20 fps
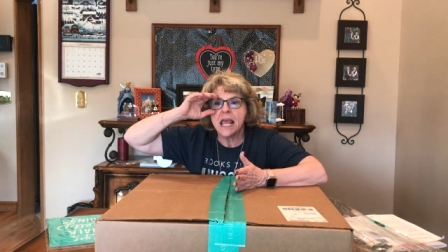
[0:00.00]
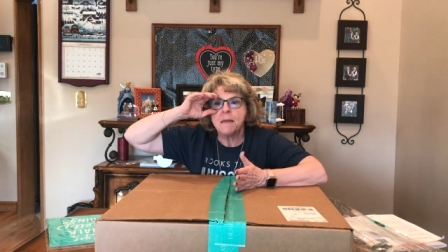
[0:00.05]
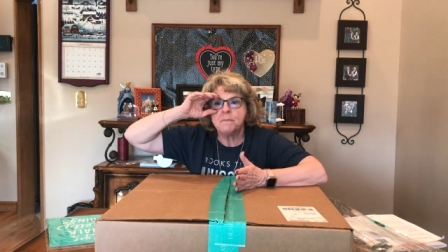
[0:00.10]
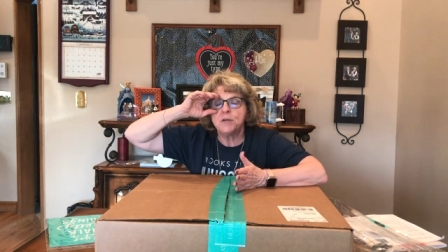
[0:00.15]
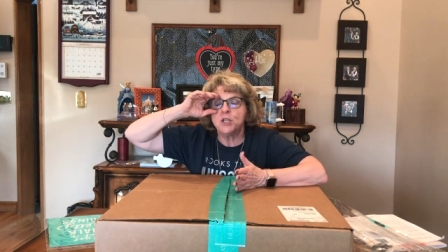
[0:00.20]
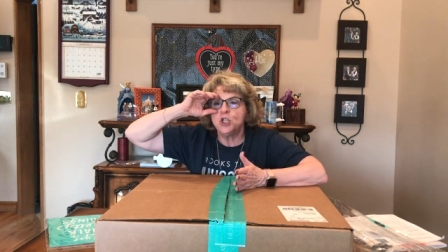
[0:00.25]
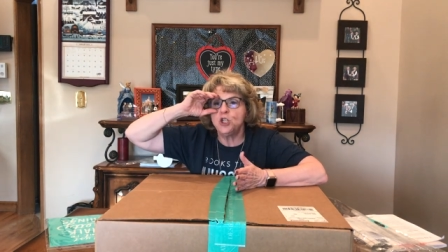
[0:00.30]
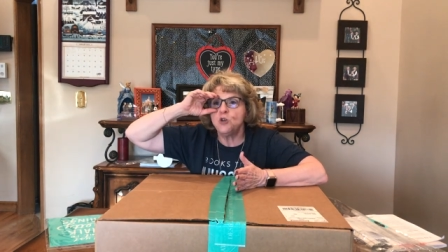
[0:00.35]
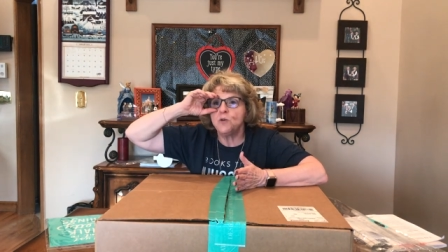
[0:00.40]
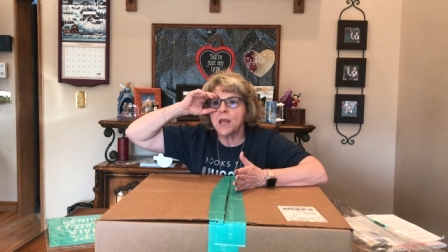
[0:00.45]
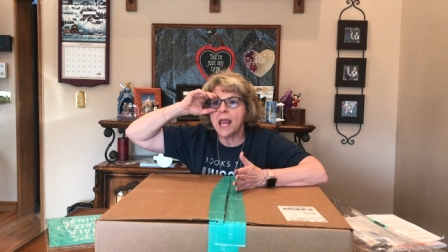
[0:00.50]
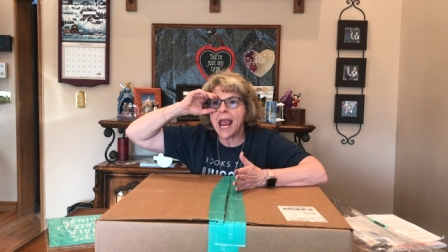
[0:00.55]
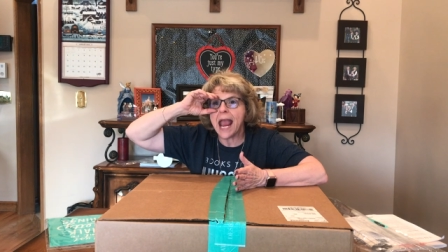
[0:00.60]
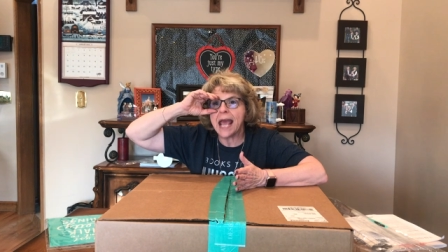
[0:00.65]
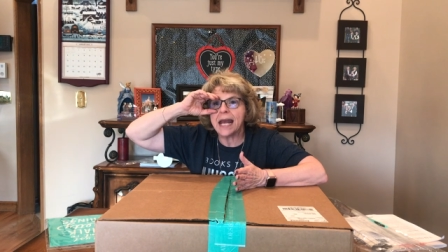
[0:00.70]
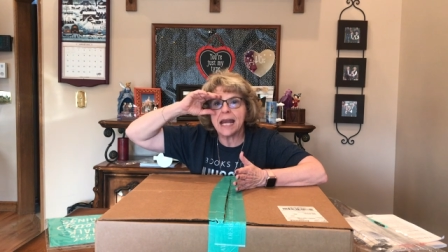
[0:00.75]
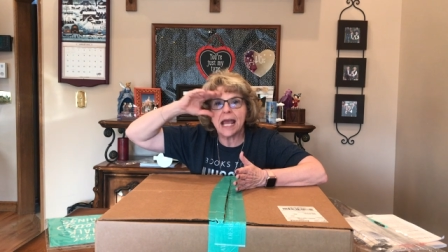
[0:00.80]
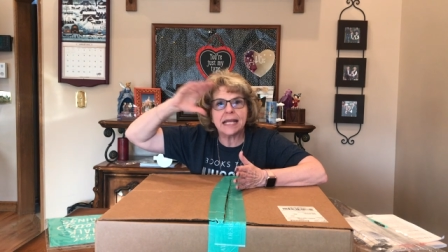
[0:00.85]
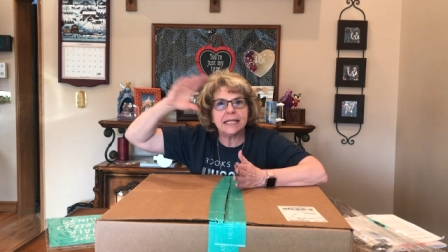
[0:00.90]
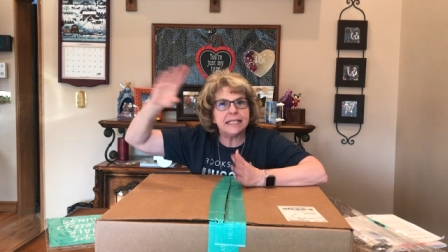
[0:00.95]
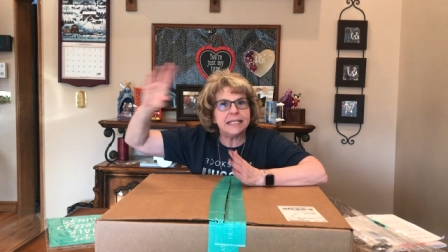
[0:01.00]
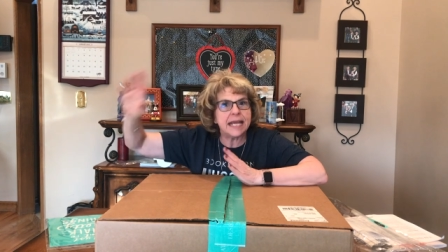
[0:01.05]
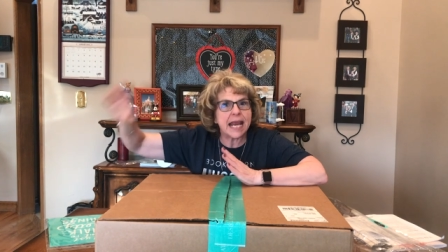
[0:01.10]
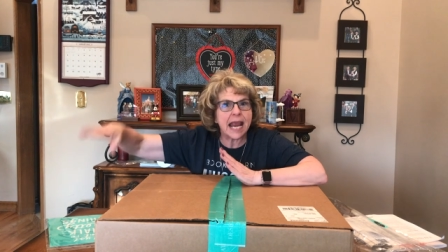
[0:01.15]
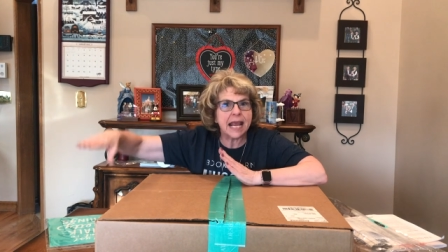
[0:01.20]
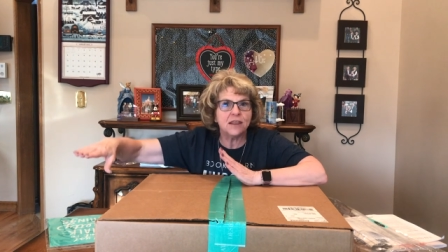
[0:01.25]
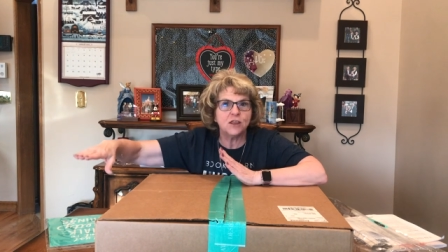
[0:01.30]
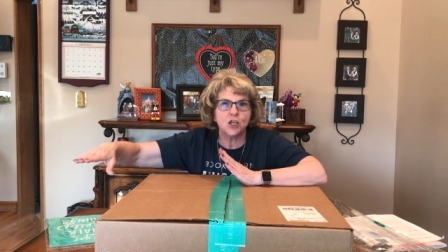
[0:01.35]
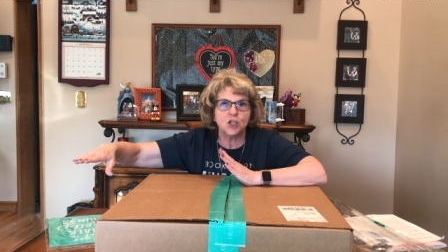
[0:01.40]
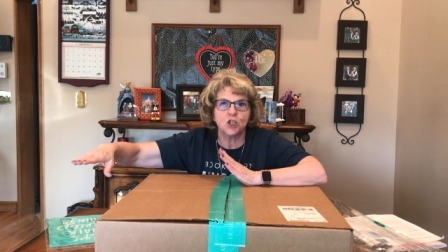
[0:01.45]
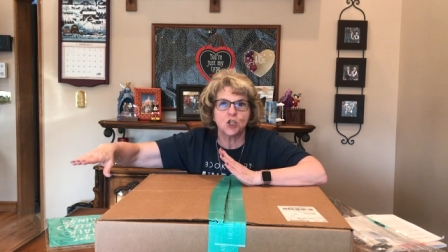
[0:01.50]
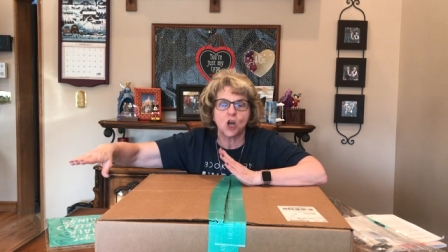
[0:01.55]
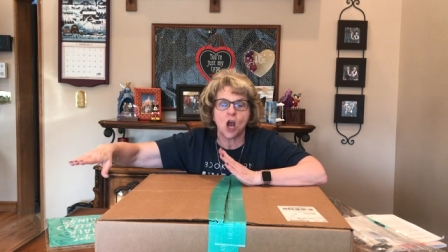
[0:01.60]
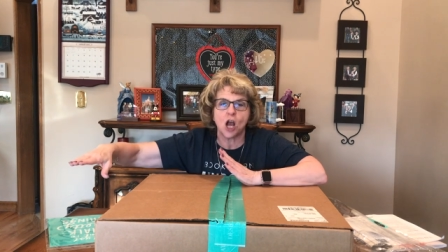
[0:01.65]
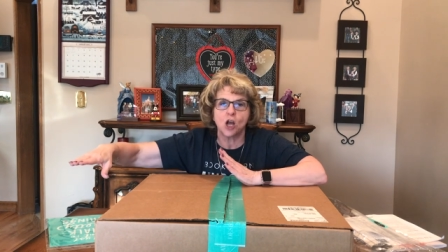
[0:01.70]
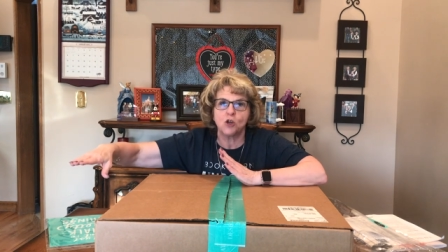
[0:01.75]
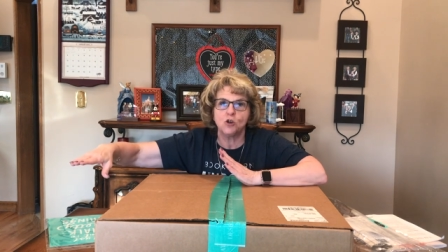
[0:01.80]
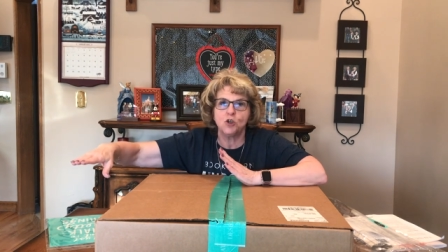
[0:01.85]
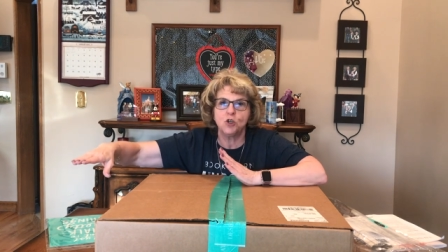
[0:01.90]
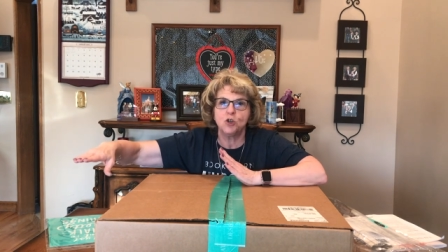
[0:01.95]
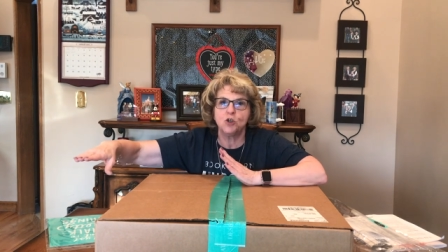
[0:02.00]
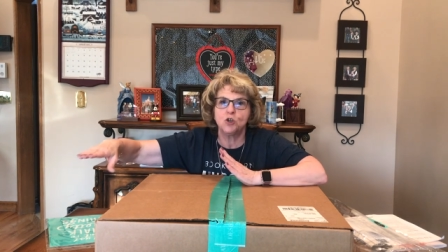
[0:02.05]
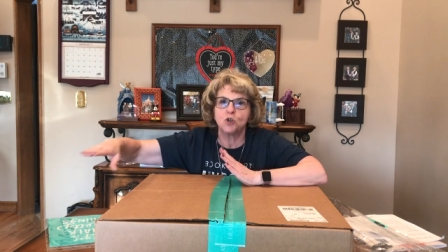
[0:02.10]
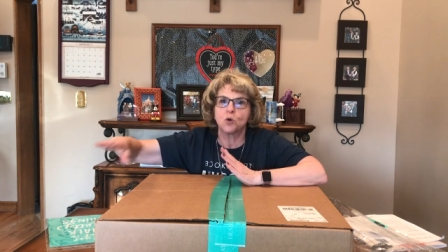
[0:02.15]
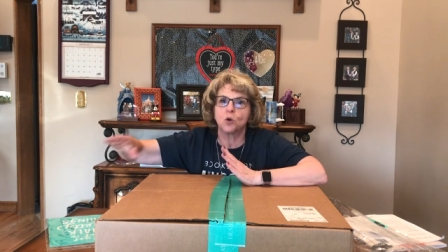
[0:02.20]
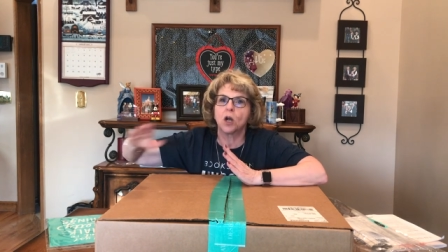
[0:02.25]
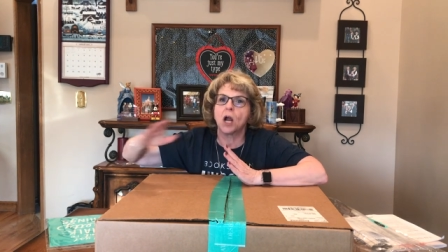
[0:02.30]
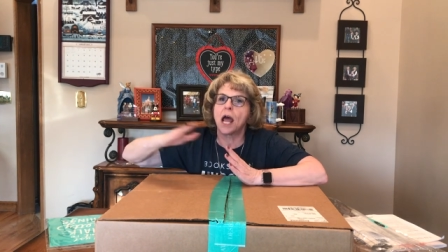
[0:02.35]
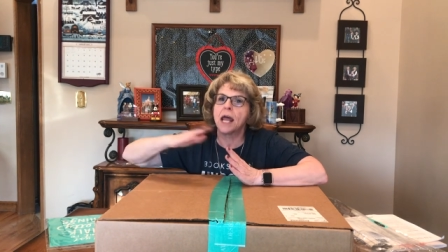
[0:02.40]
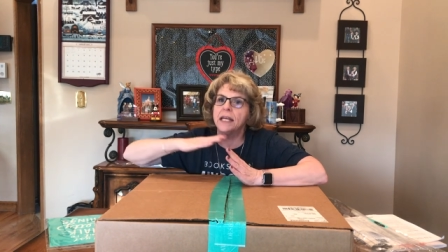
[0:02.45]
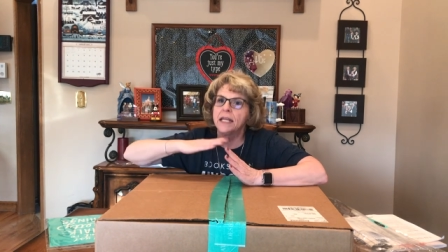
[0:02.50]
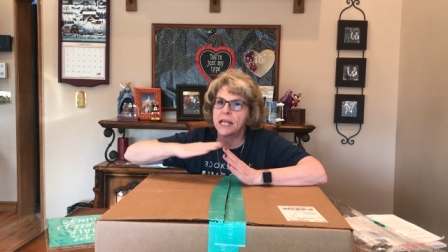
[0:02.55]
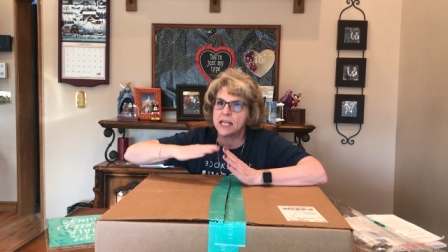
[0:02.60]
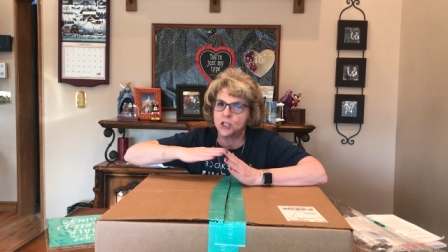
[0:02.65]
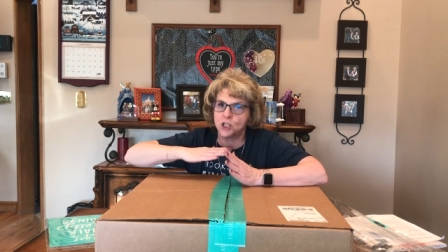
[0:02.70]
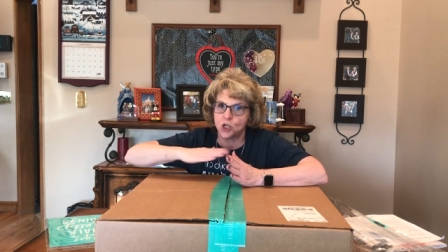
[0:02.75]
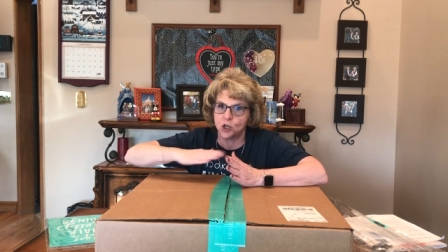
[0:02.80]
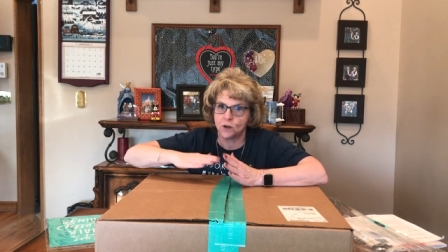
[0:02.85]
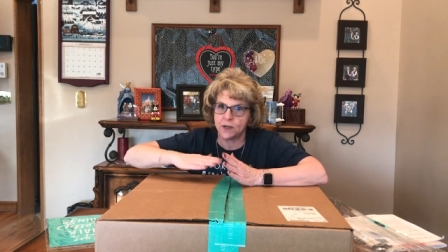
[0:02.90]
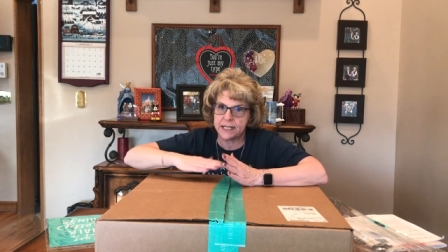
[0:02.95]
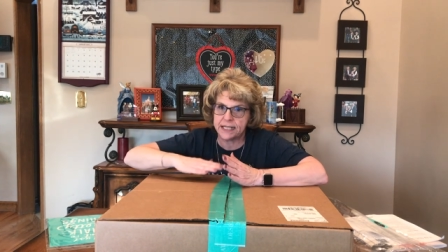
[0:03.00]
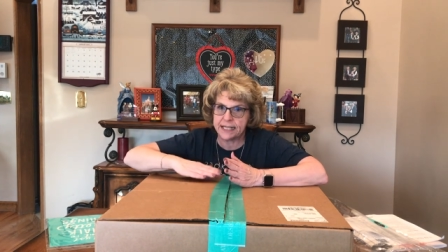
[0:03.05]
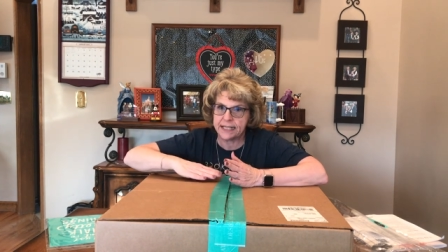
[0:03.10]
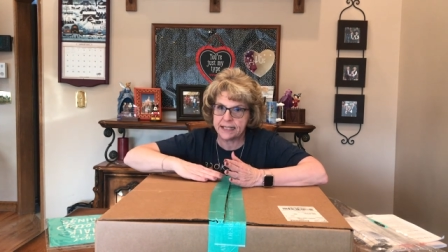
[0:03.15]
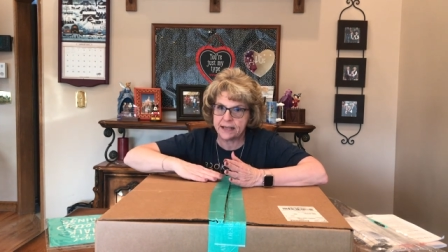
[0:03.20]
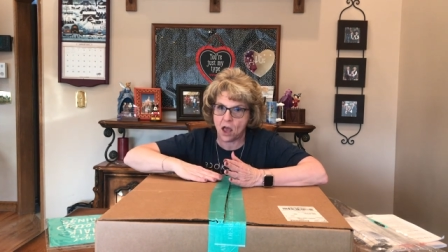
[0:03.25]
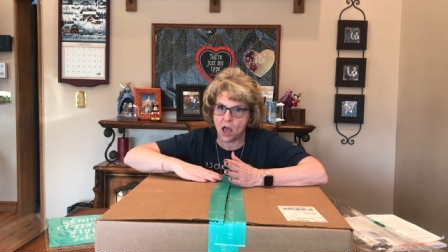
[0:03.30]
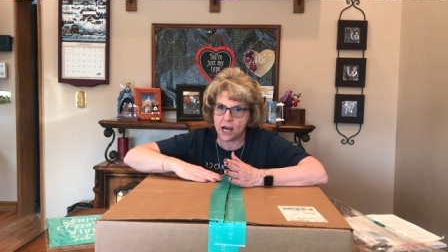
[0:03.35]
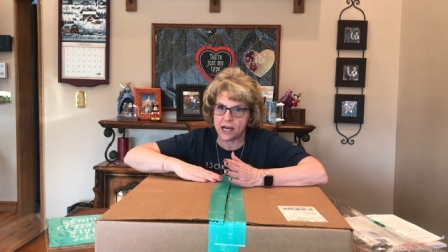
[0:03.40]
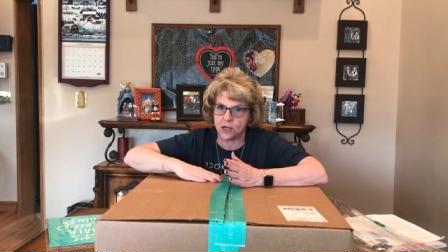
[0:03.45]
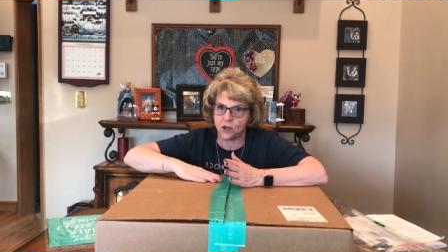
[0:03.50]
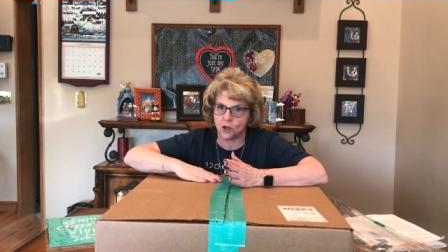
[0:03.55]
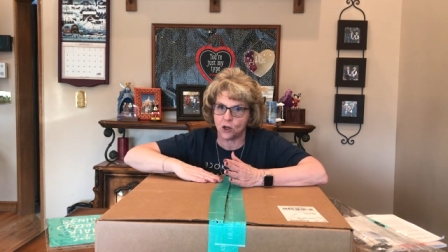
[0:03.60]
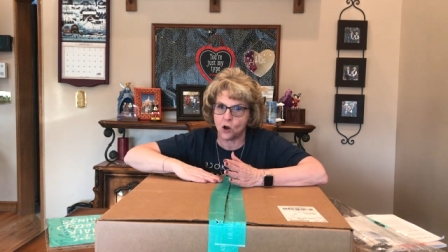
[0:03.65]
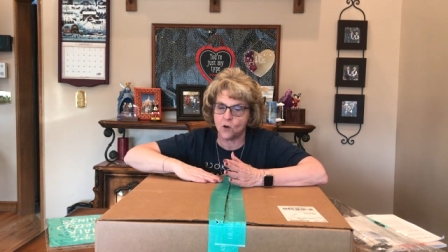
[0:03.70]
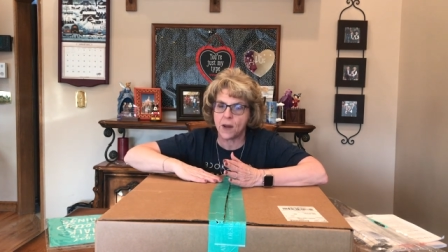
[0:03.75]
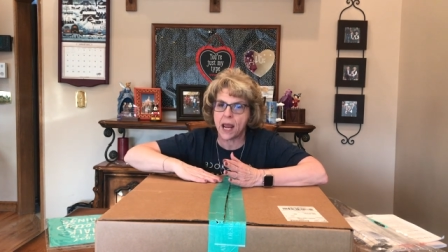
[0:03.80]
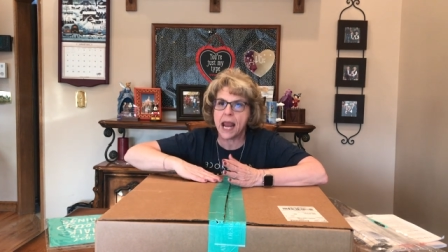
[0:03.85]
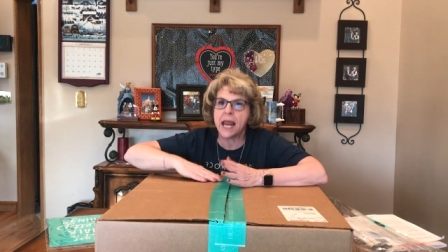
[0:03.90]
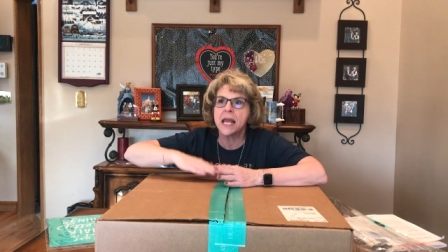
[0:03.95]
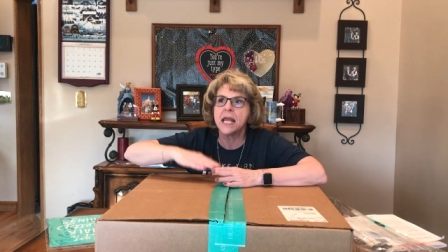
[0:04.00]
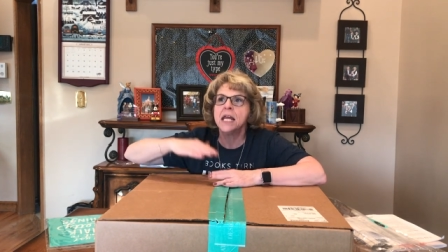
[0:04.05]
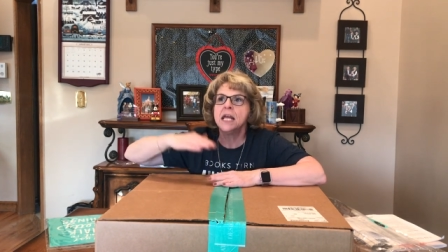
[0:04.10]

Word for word: but you can't attend the Chalk Couture tour unless you're a designer, okay?